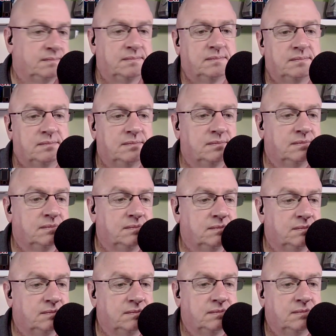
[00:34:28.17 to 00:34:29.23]
incorrect.
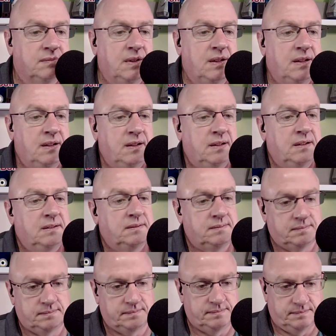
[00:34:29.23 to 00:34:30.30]
Maybe I, you
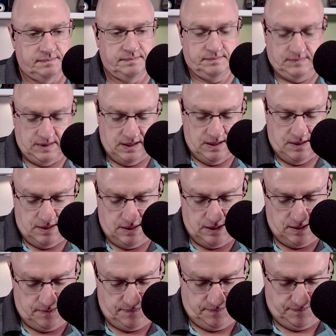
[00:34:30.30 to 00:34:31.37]
know,
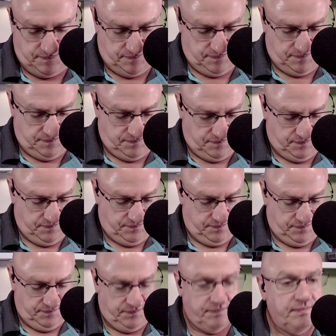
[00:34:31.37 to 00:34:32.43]
maybe it is a place for
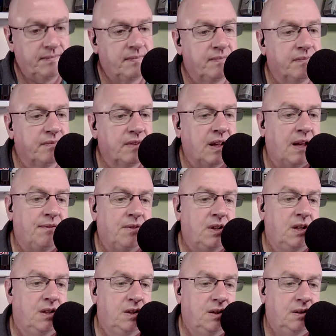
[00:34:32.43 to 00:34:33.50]
for everyone if
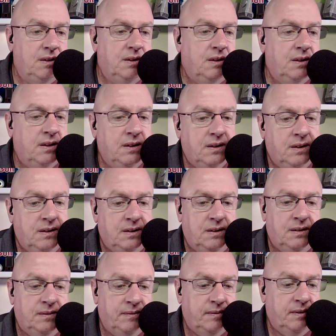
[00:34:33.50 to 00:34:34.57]
they've do- got
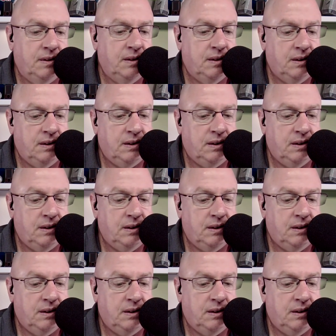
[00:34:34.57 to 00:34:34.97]
367 million